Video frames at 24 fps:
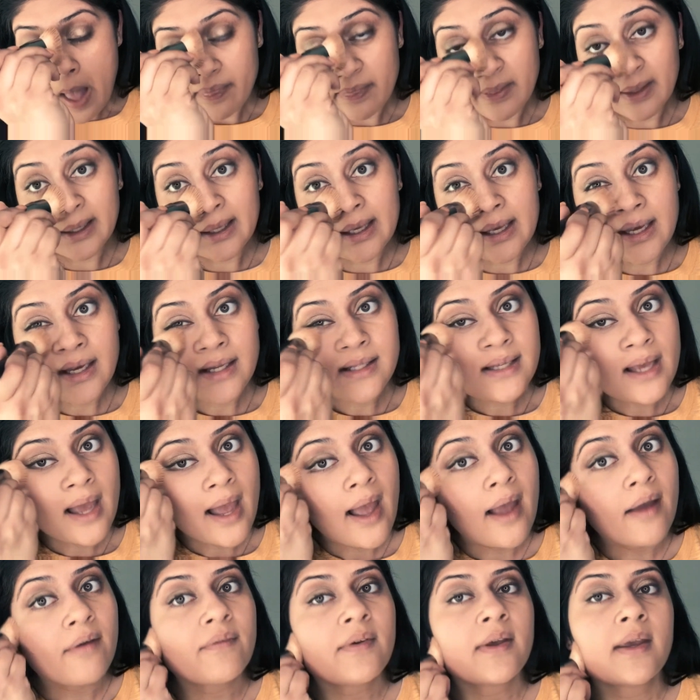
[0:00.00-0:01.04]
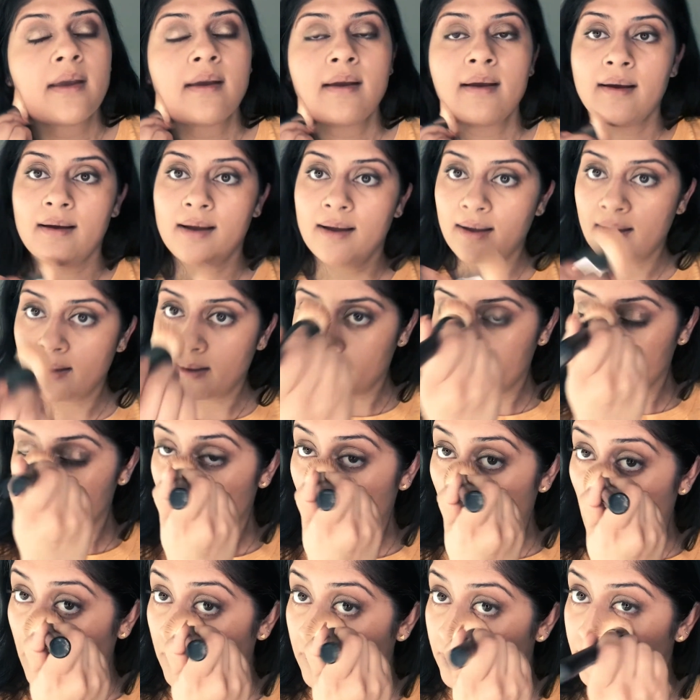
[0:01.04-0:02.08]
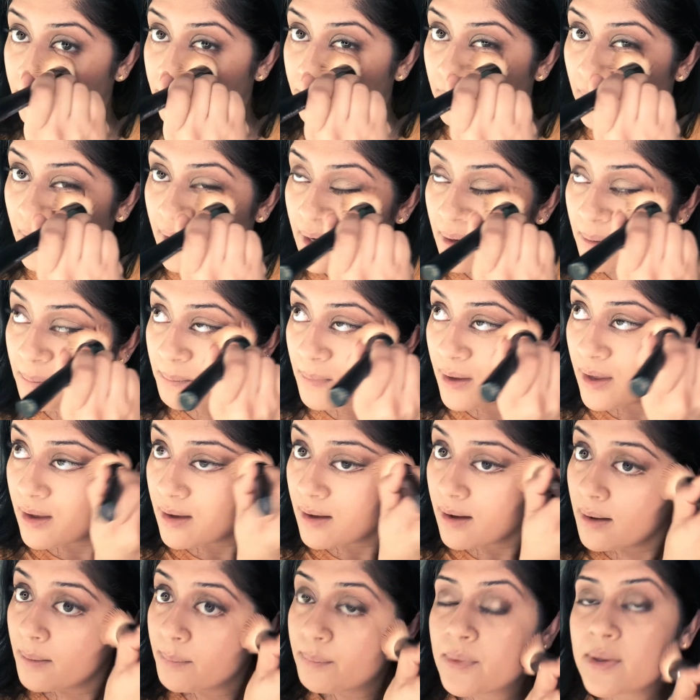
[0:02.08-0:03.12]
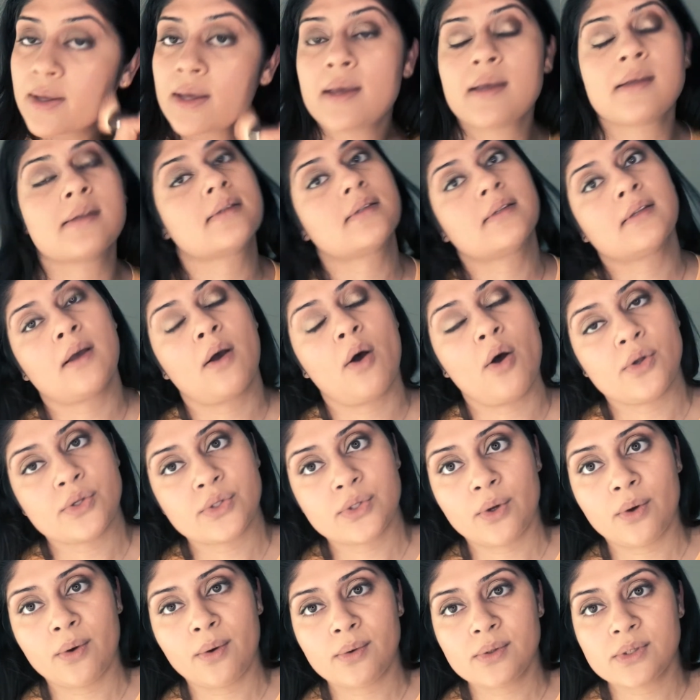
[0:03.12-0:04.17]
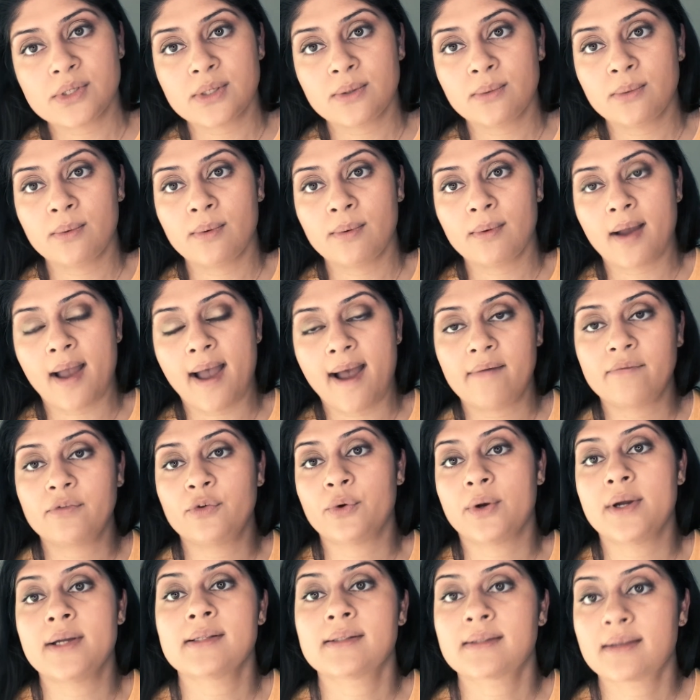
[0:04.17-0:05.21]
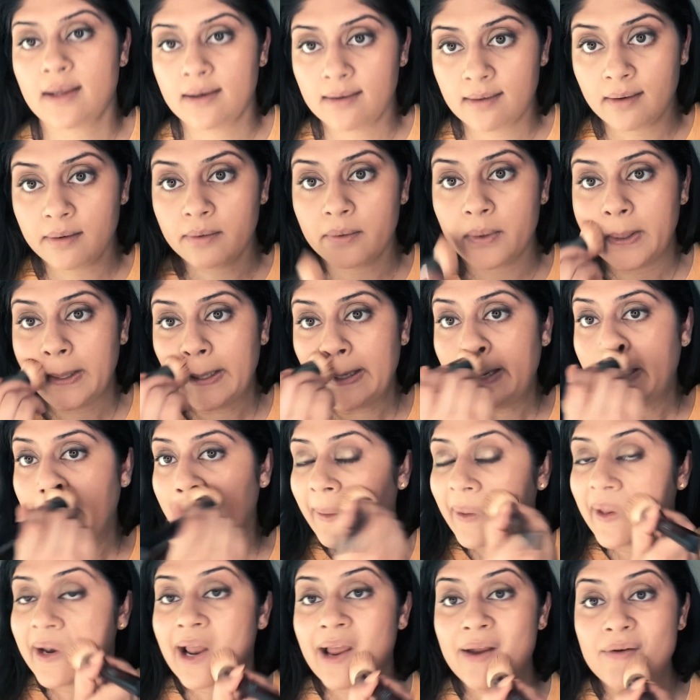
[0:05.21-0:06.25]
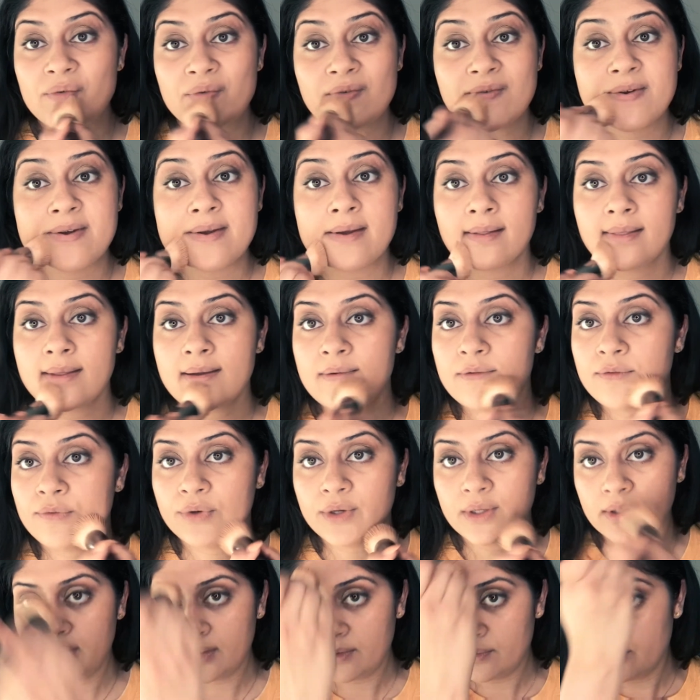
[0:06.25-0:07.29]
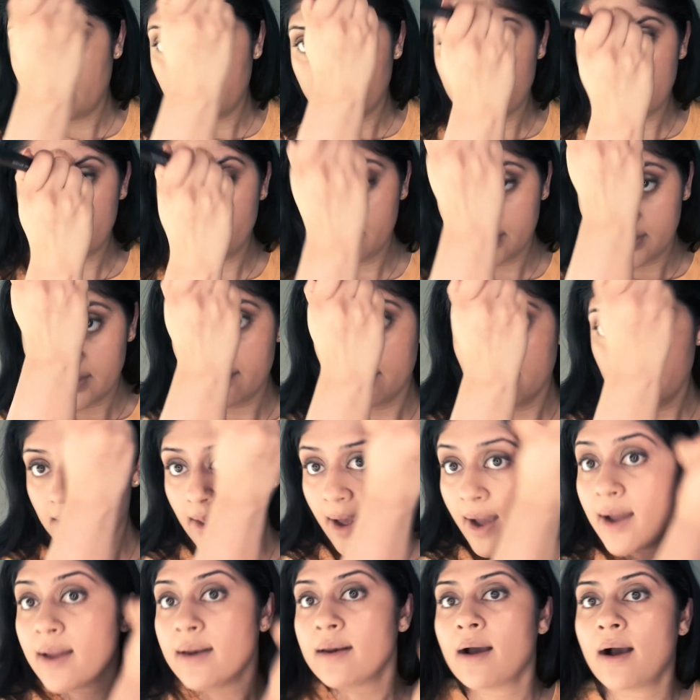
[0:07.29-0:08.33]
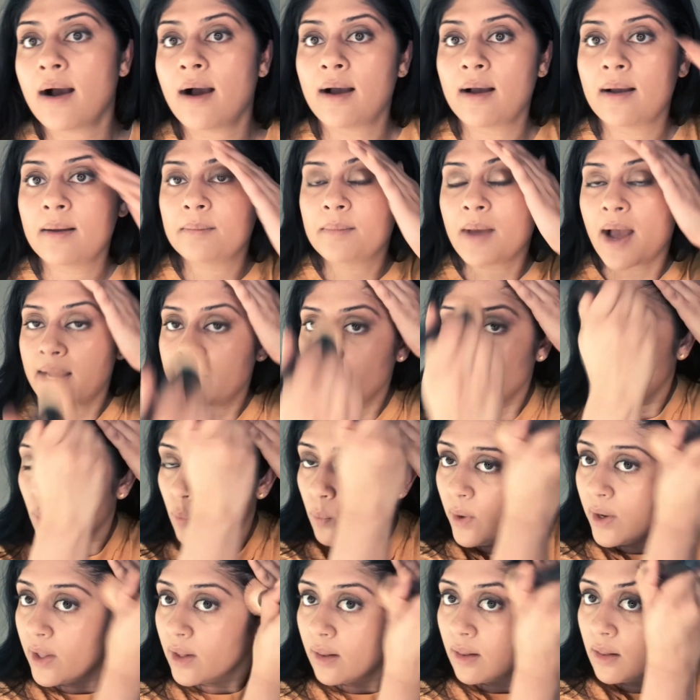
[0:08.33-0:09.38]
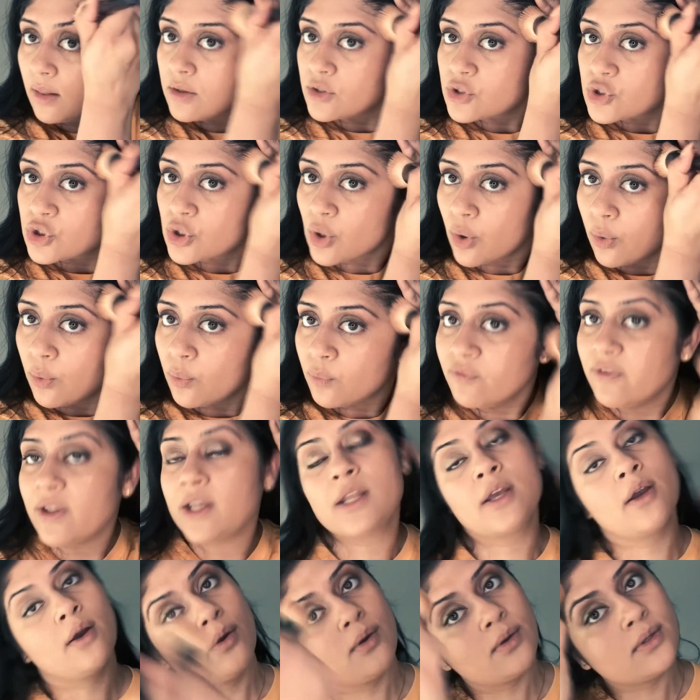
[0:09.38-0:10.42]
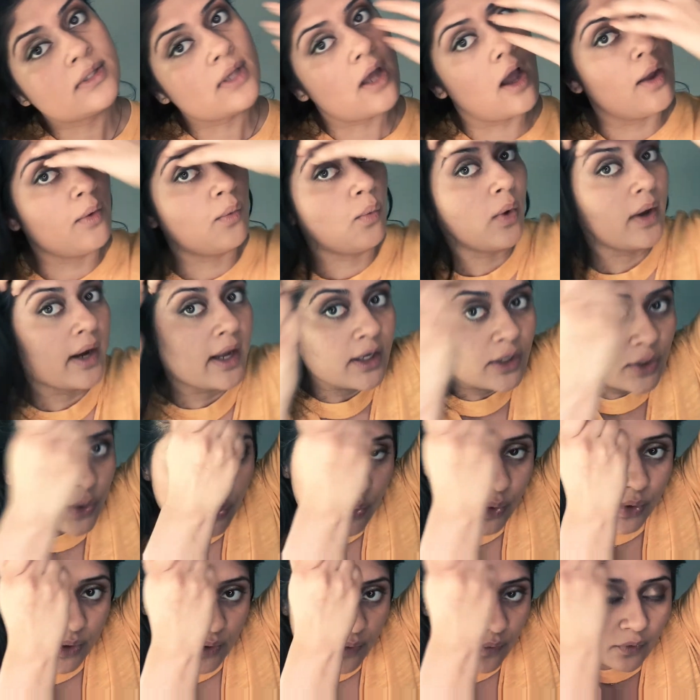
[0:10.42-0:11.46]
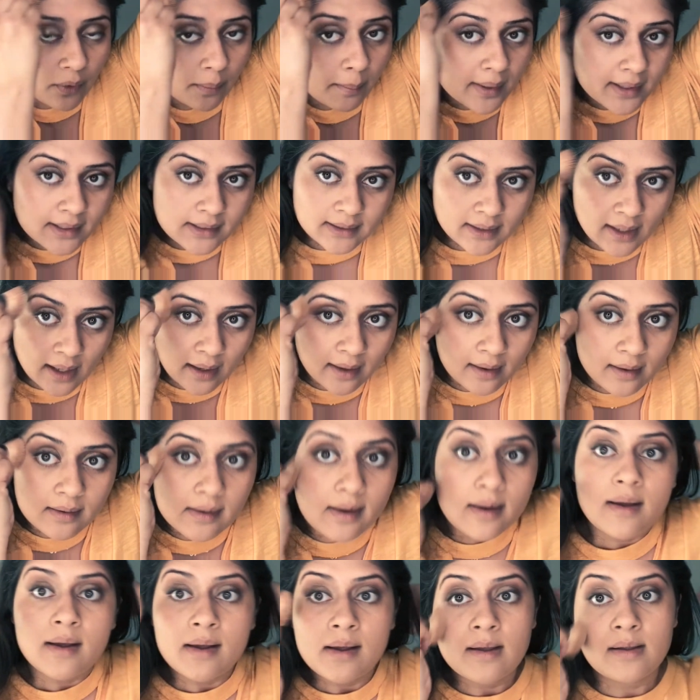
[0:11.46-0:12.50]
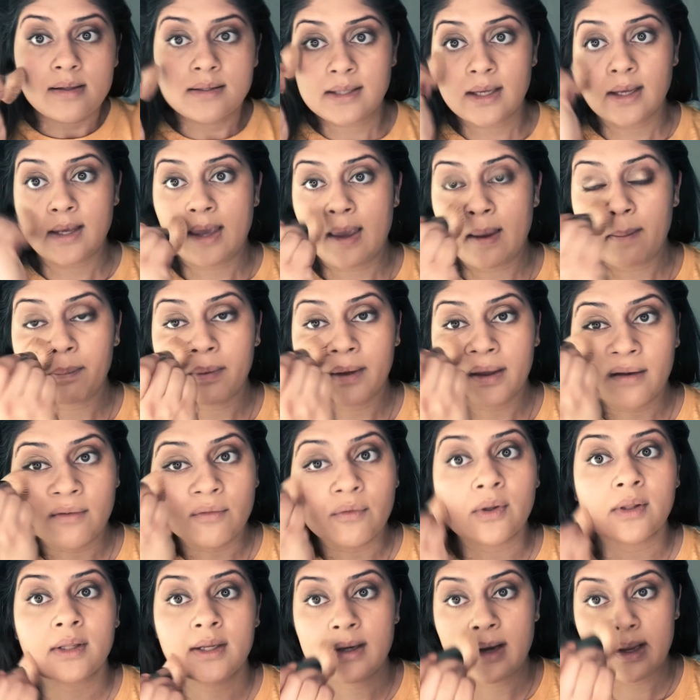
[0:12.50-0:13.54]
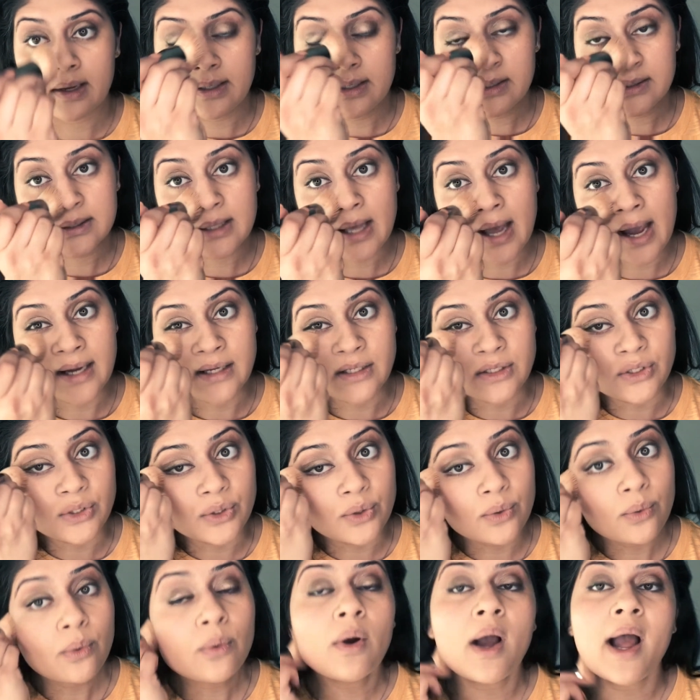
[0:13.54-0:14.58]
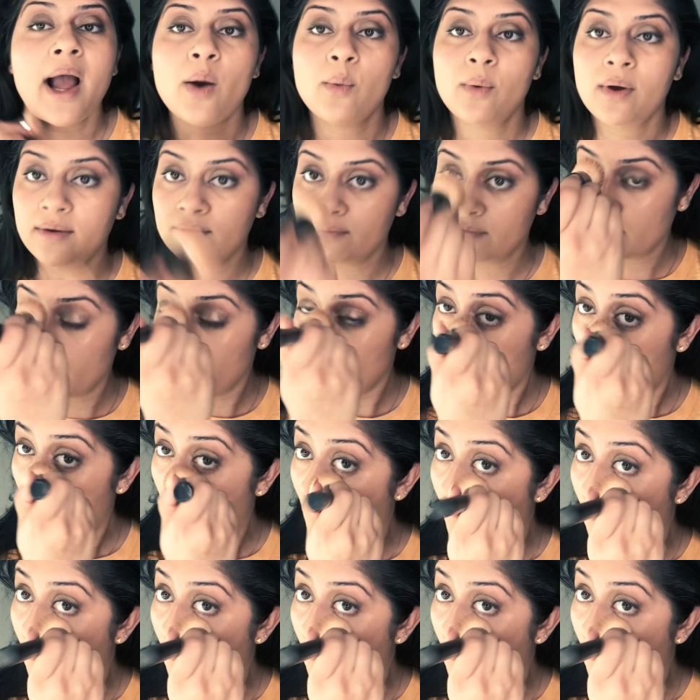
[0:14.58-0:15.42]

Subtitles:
The key to having great makeup is also to have great skin underneath, and I really believe in that. I will show videos on what I use for my skin to keep it really nice. I do, however,